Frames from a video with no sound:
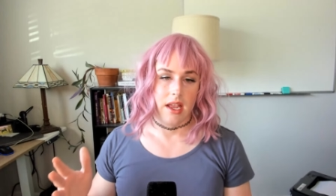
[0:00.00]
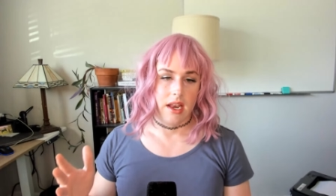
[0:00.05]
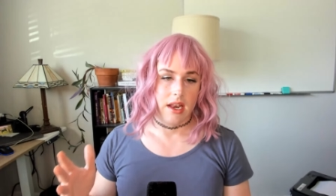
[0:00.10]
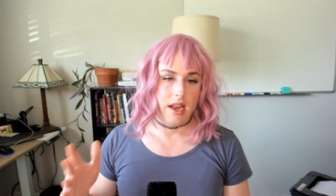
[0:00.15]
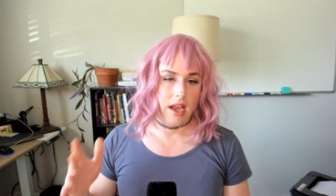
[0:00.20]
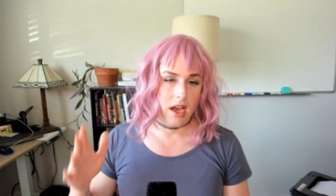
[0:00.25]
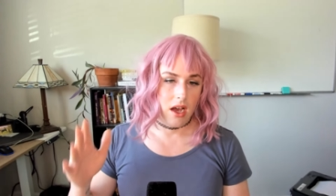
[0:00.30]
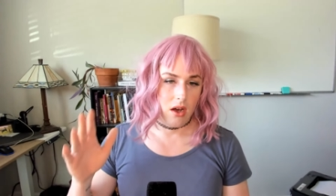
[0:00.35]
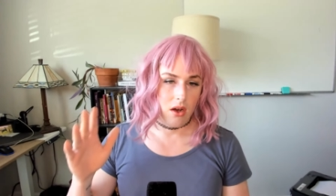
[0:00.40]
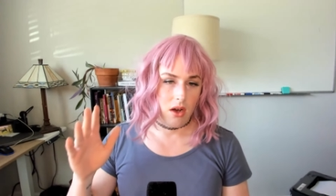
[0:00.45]

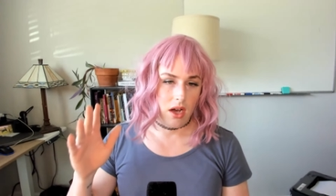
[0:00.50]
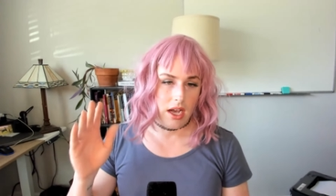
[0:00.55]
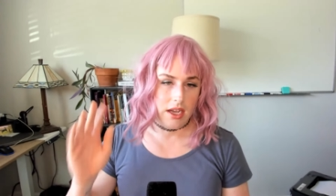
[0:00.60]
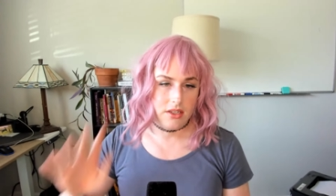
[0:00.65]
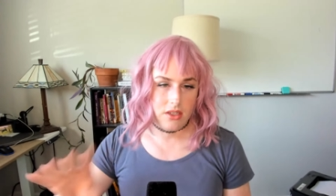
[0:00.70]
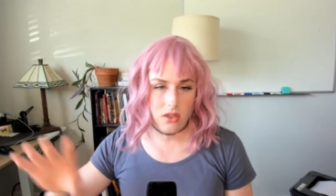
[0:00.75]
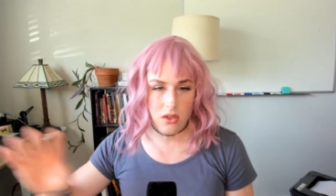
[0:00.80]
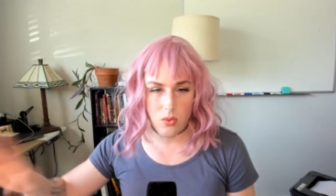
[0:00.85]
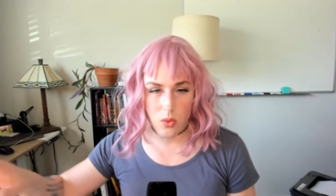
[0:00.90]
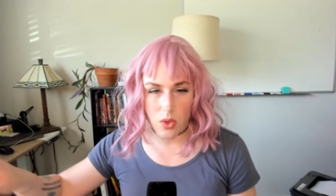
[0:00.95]
Now, I
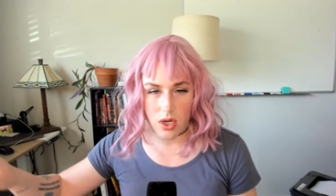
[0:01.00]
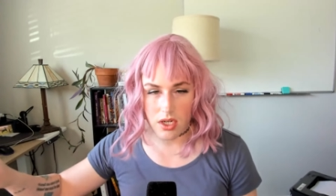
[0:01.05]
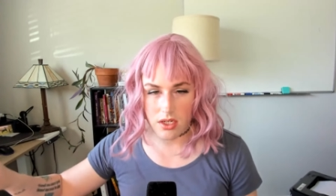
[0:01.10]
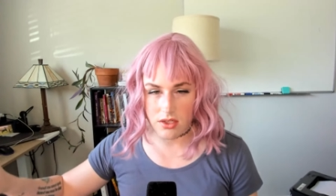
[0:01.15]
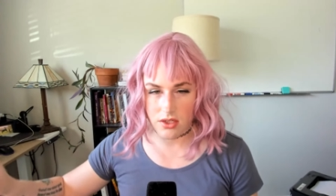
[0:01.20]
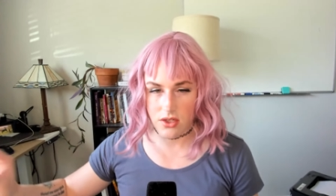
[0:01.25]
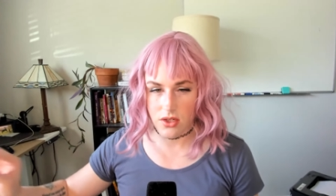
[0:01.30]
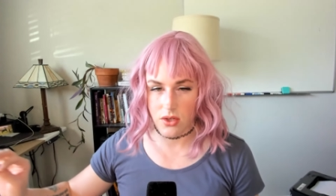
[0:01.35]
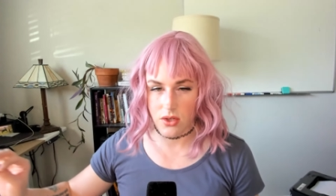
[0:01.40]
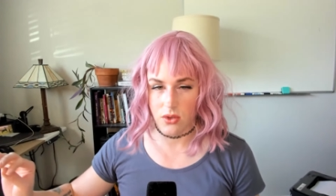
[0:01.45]
don't
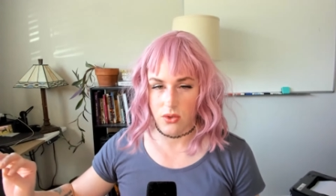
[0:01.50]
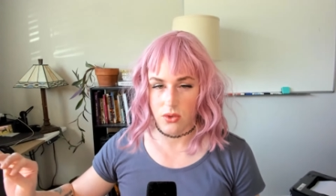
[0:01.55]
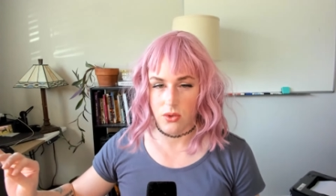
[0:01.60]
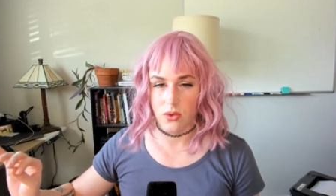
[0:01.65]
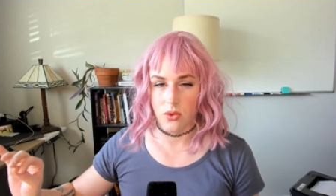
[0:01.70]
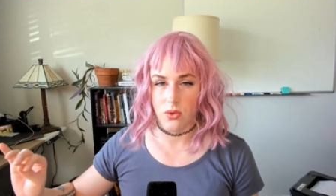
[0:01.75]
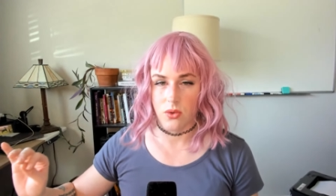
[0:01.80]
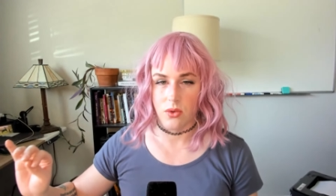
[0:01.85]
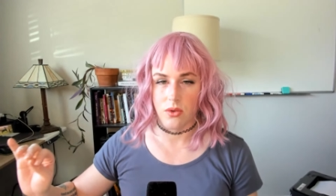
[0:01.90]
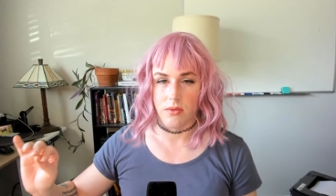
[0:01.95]
want
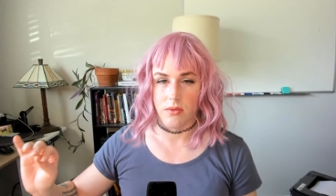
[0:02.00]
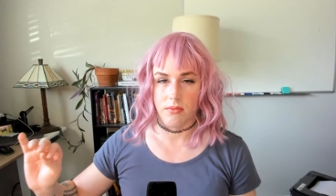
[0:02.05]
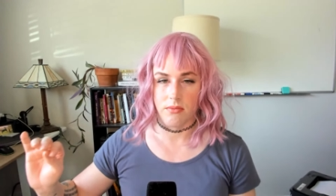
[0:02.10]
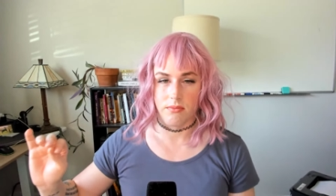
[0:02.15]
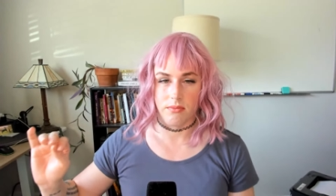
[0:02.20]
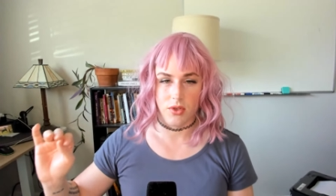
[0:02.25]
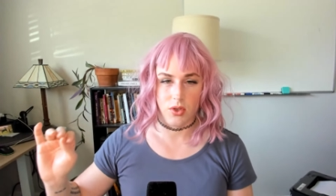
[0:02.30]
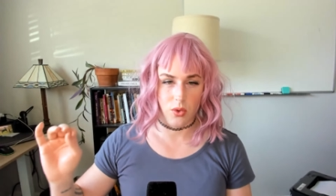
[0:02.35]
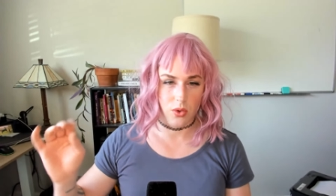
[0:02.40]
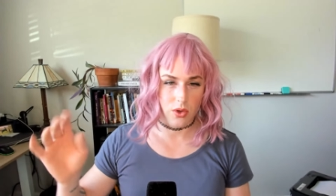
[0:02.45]
to
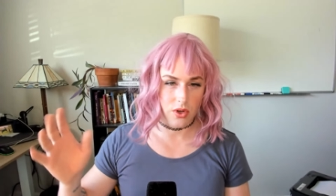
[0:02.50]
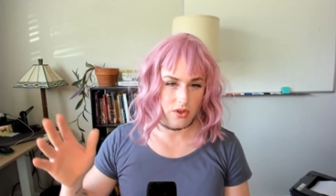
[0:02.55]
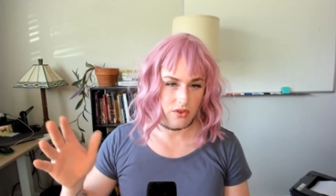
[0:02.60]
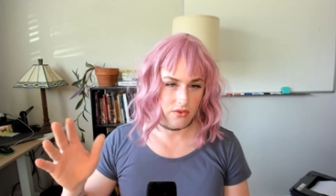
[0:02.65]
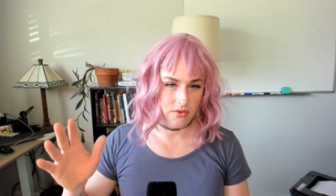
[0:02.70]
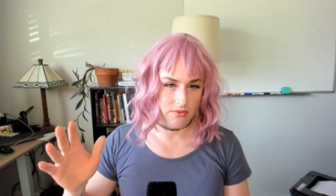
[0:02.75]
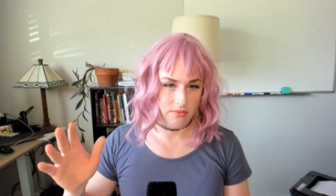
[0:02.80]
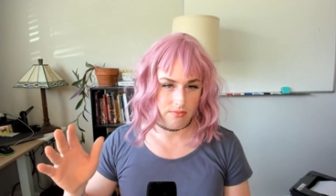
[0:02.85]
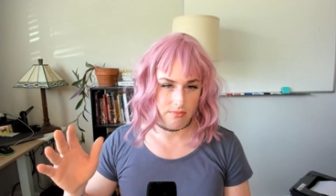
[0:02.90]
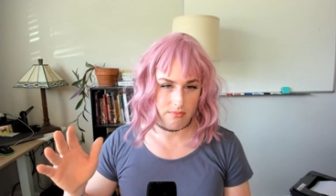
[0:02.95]
sort
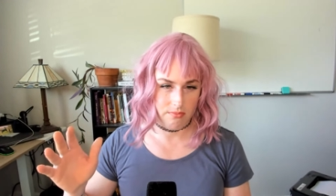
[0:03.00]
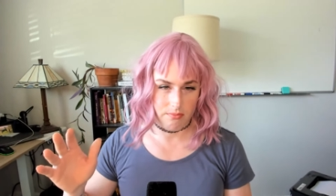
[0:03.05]
of